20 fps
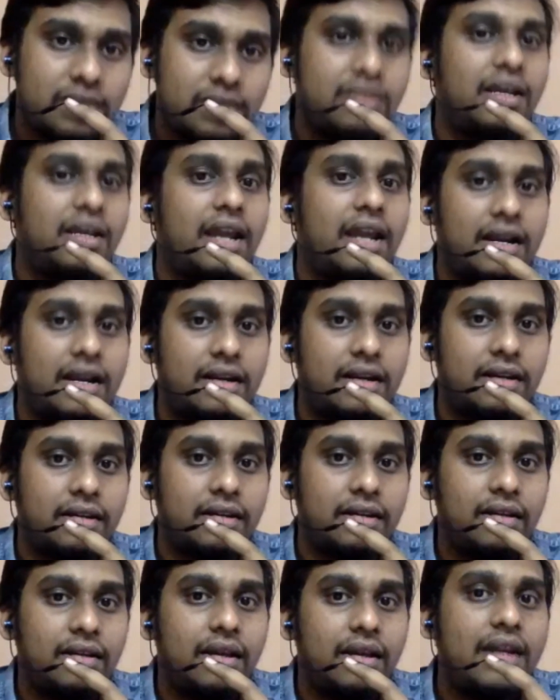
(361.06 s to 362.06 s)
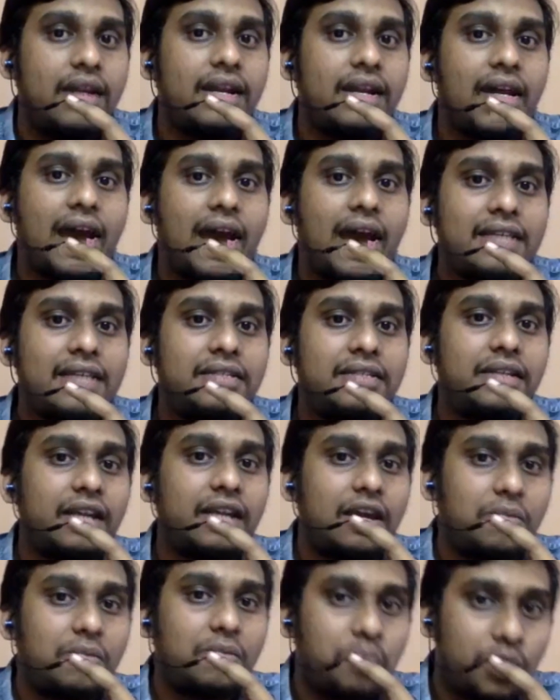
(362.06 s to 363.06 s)
the land. And as it
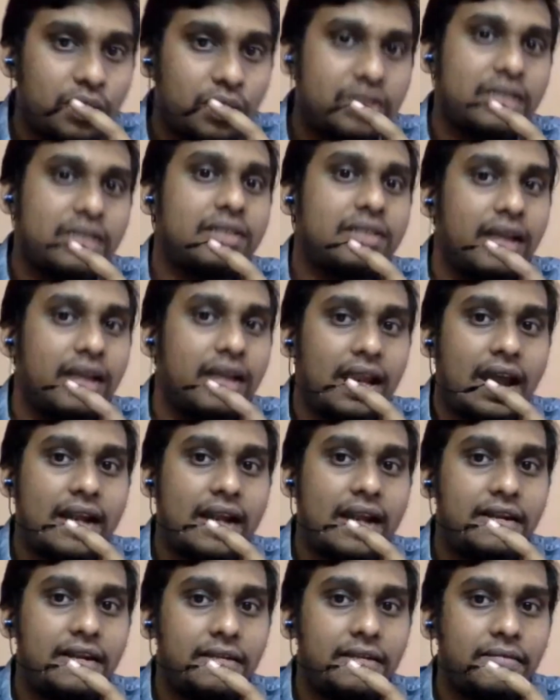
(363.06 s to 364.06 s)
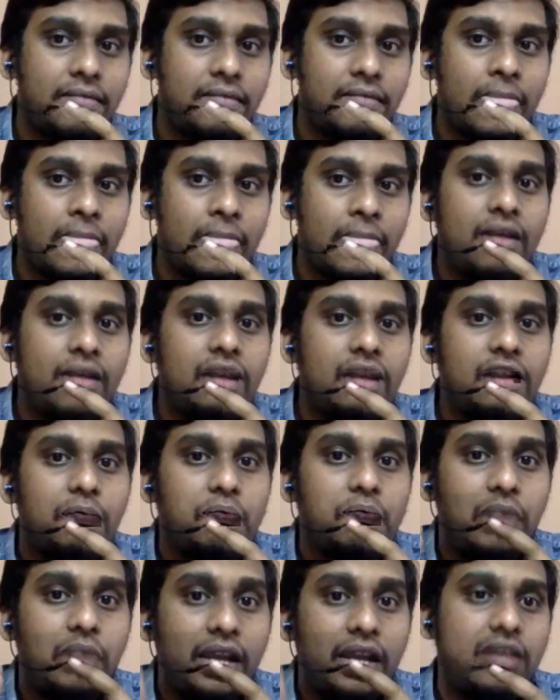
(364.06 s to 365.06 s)
approaches the land, the
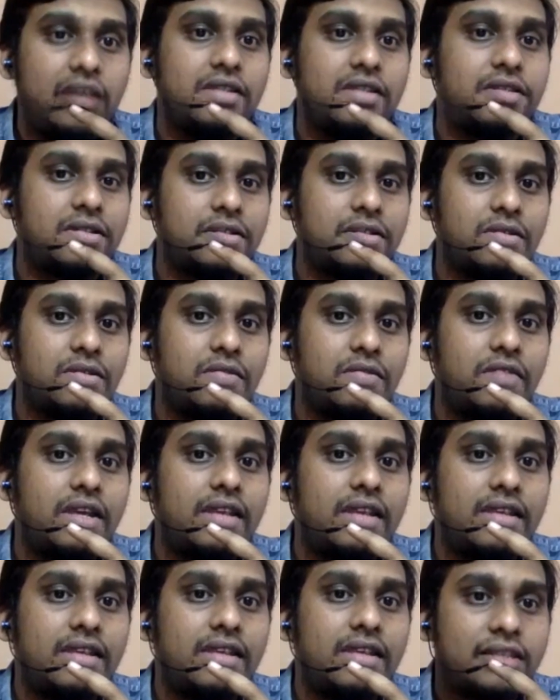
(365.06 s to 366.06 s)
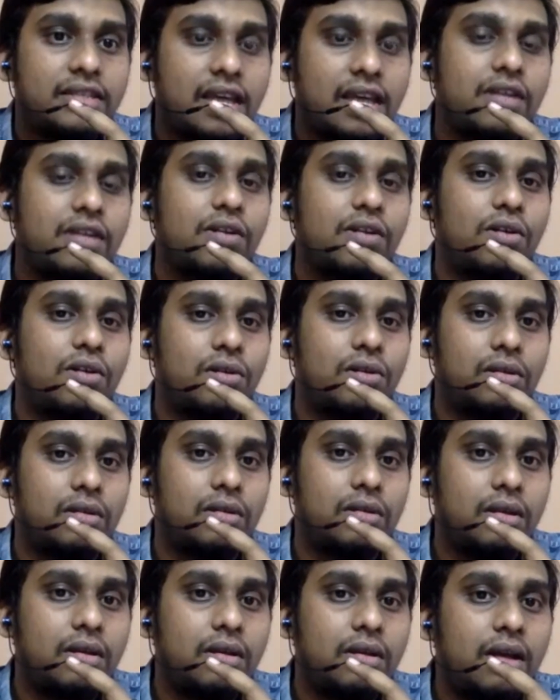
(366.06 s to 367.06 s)
place where the cyclone
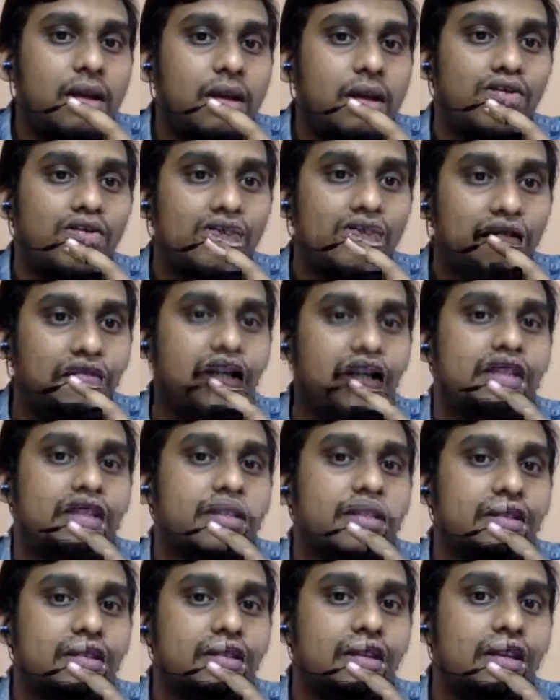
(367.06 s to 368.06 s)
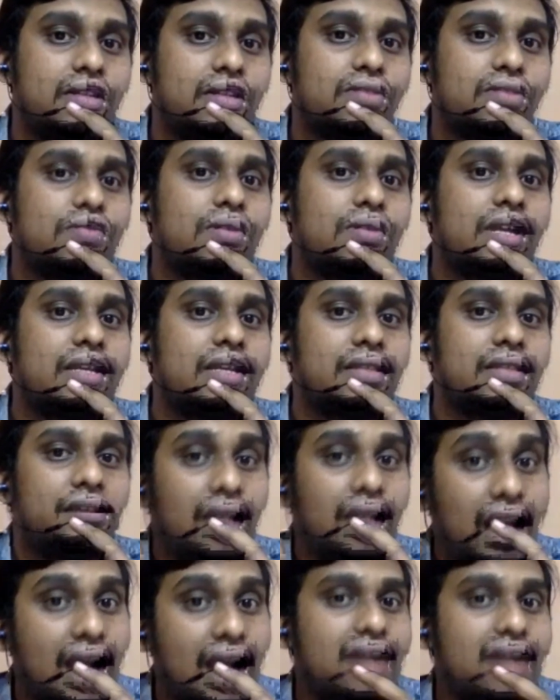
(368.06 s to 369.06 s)
affects is known as the
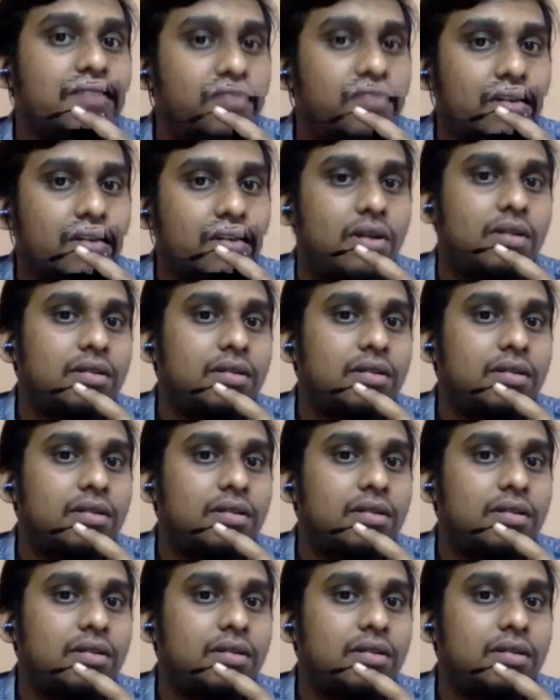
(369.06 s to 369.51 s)
landfall.